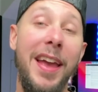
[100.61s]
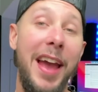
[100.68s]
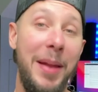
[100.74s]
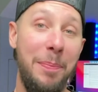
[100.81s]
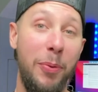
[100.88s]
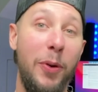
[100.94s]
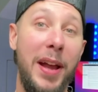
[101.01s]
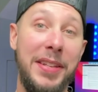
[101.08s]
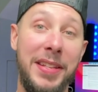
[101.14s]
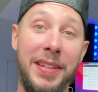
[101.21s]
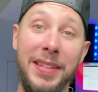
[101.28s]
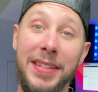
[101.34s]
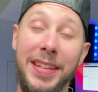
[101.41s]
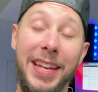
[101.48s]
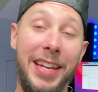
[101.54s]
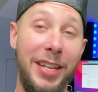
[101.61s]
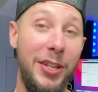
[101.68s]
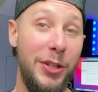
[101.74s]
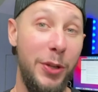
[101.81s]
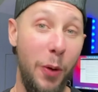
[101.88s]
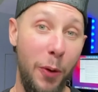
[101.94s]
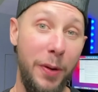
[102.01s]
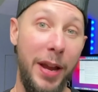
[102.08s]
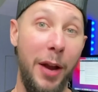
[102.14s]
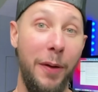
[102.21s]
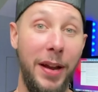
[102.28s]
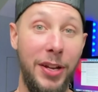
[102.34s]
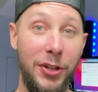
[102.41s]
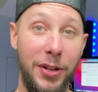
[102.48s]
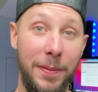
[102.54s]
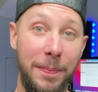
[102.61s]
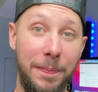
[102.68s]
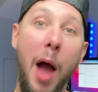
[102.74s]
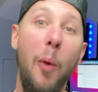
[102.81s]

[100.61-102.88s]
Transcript: and presence in your narration.